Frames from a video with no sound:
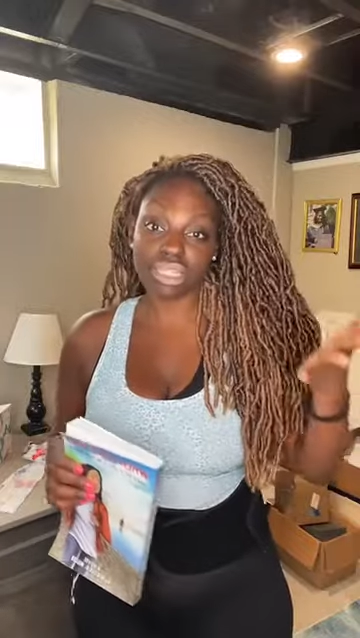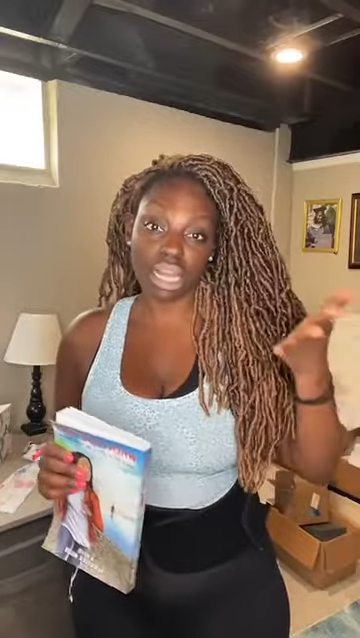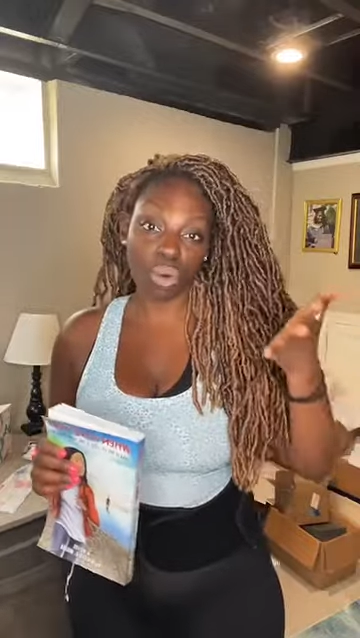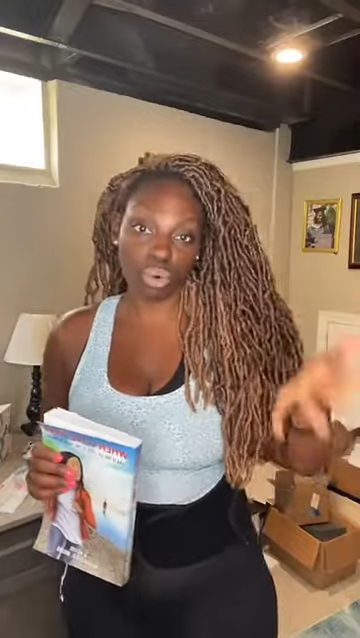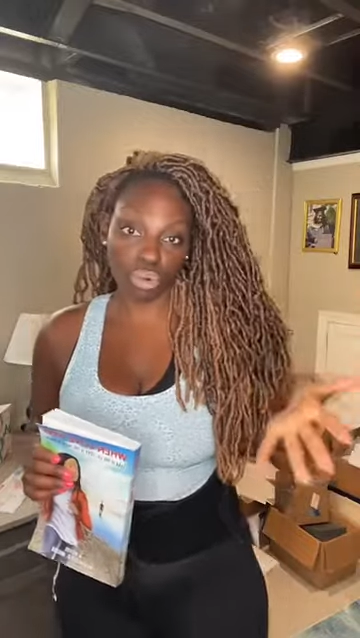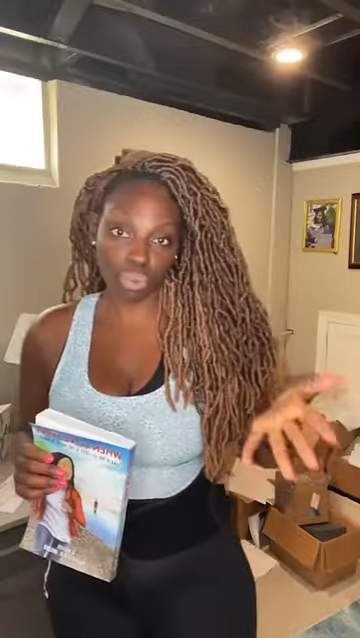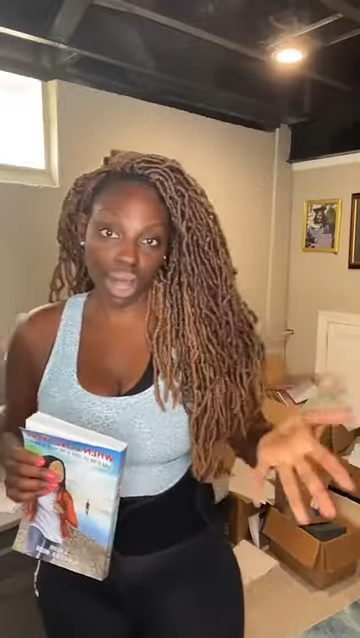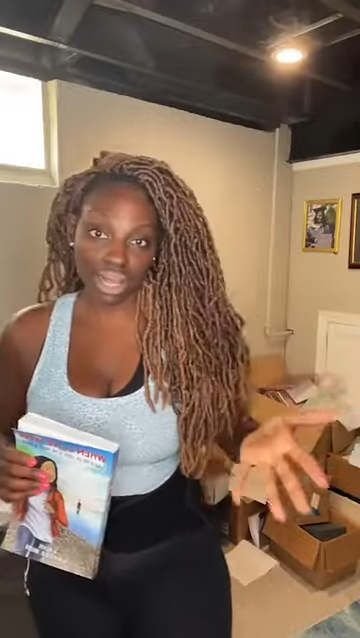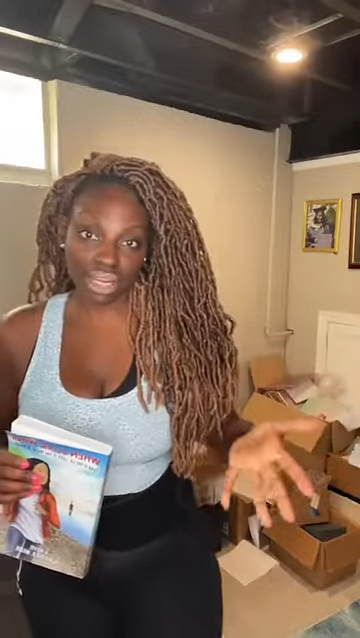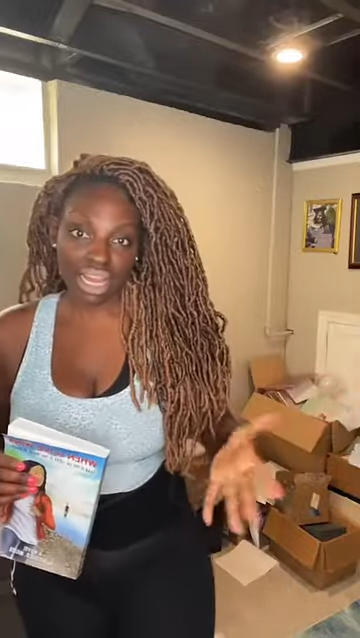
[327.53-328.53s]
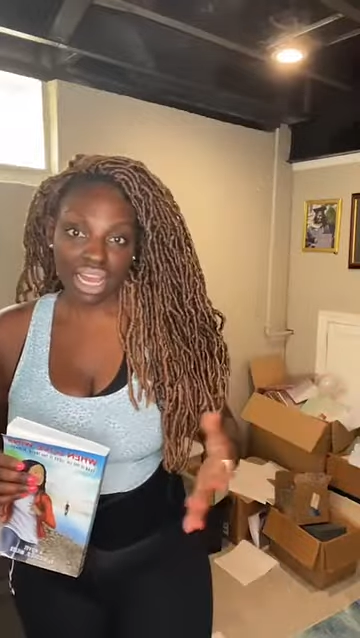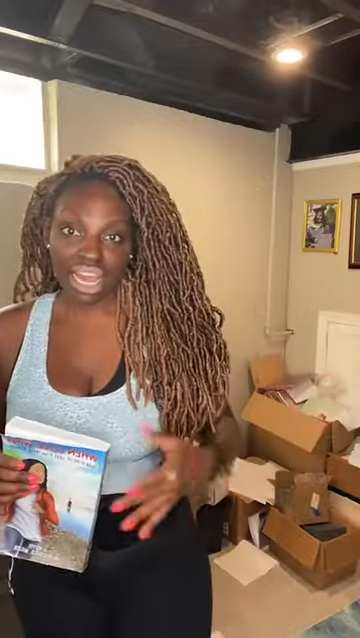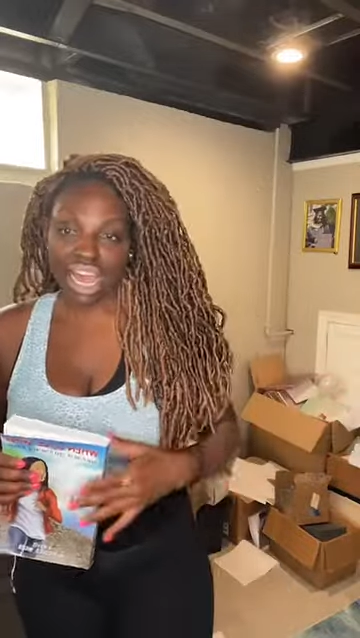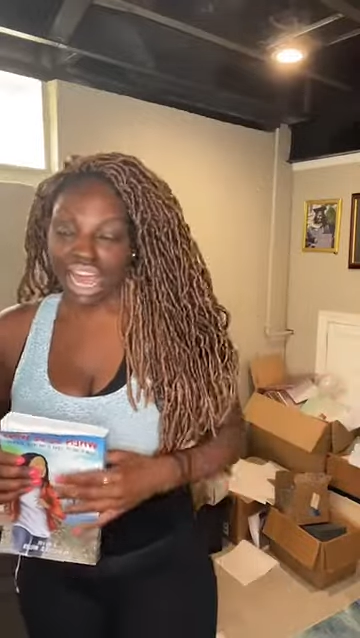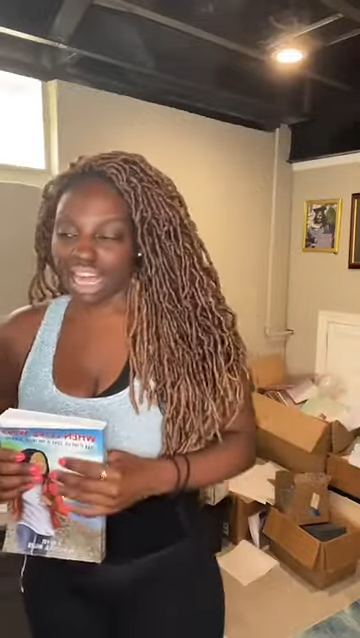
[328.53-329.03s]
is like worldwide
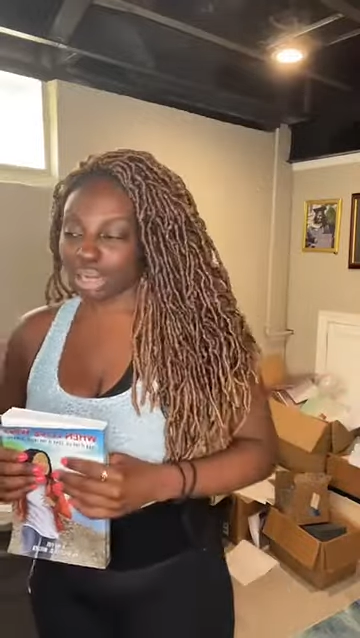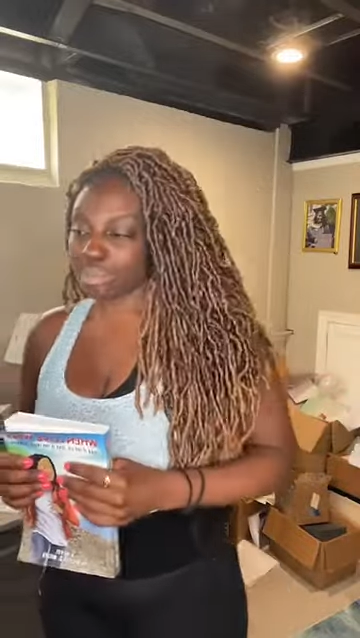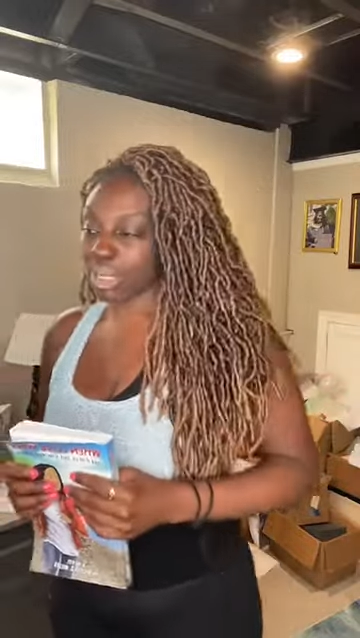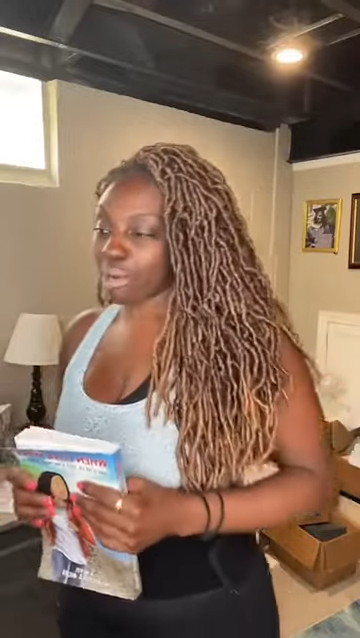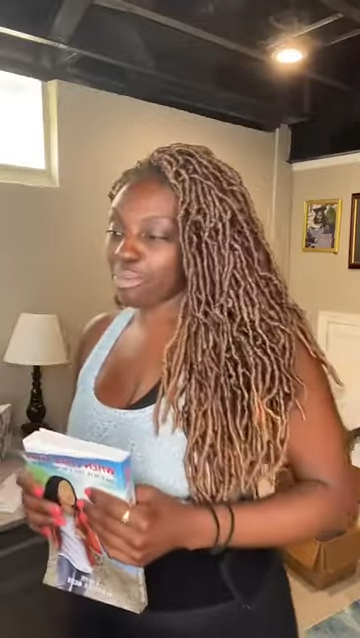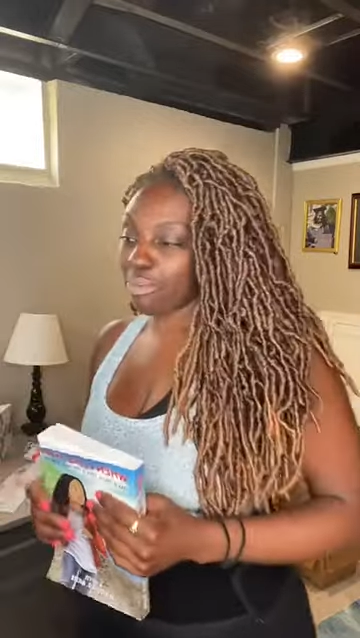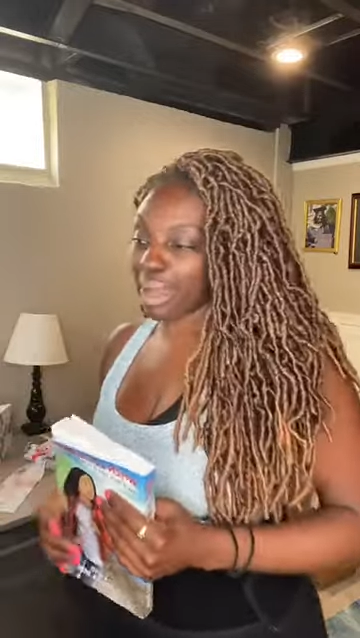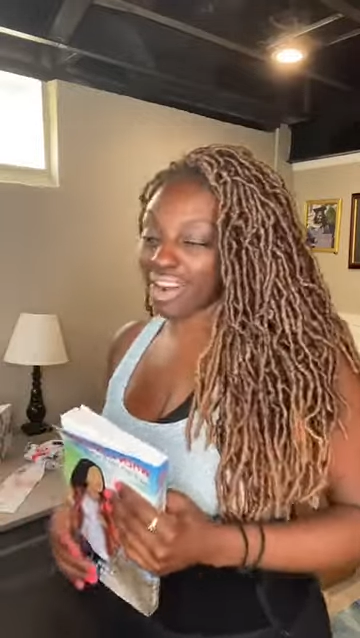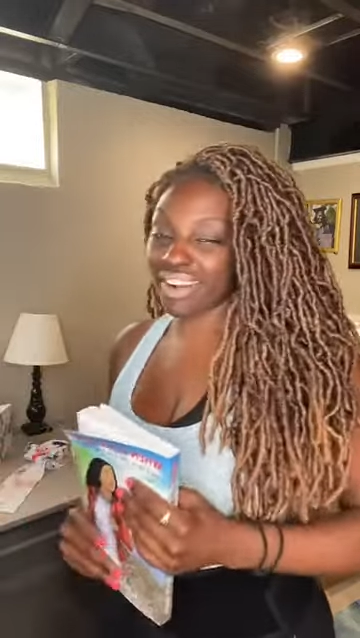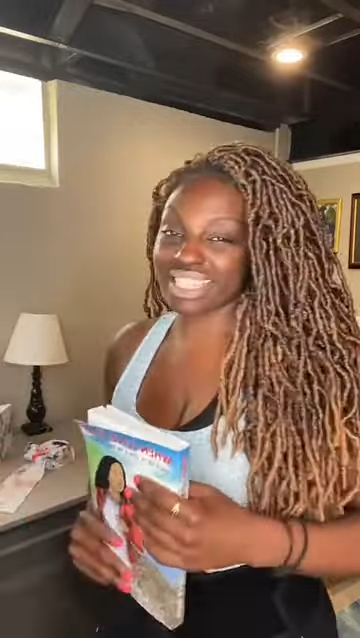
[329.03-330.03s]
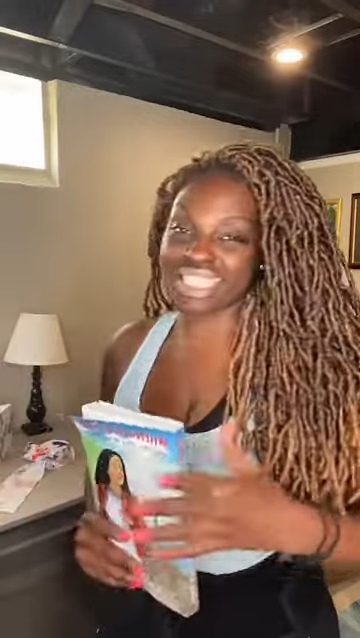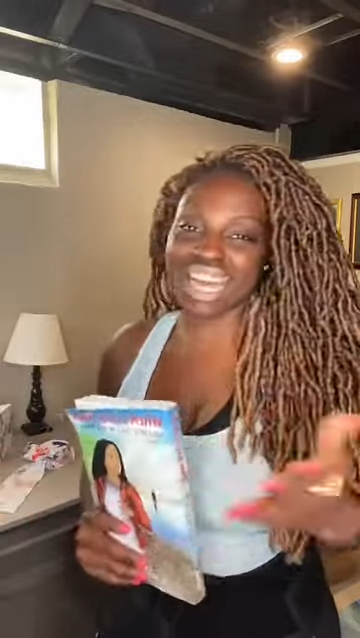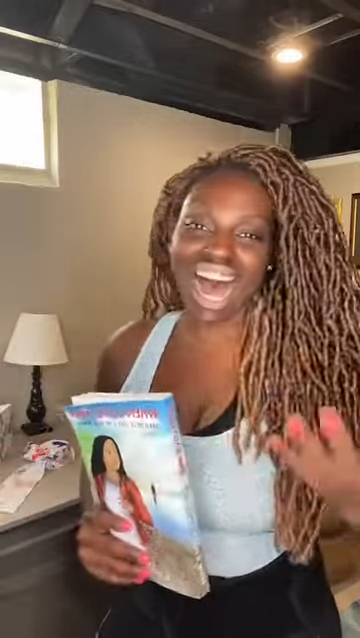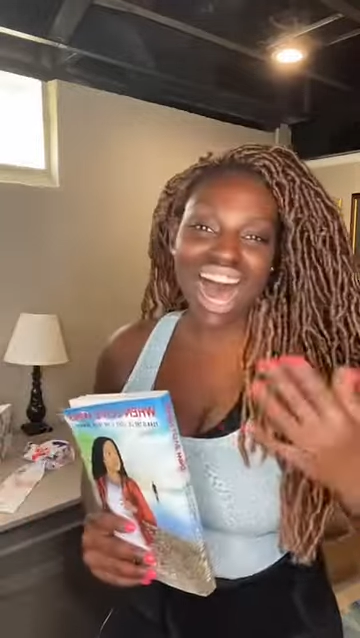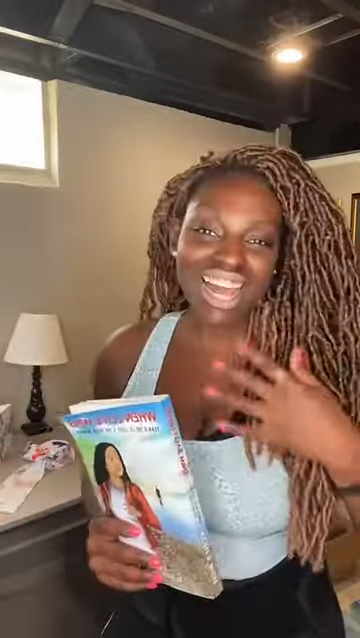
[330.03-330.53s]
and I'm sorry I moved my hair because
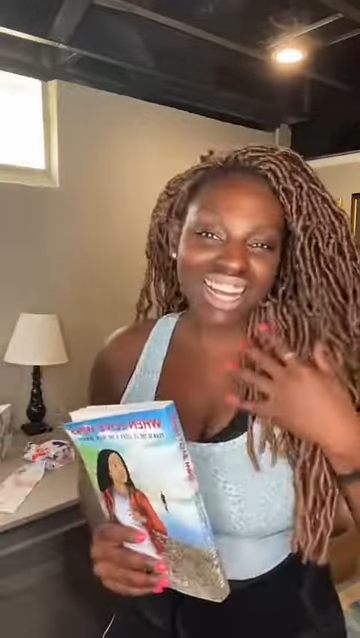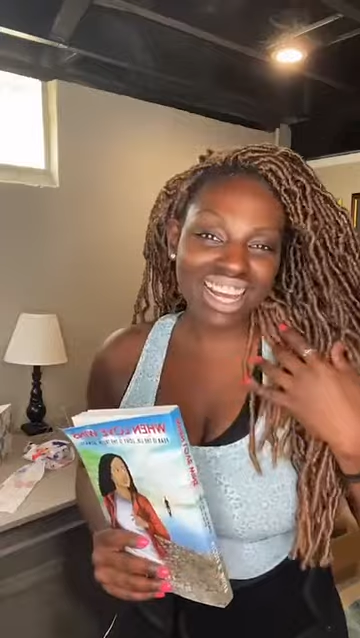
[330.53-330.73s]
it's hot.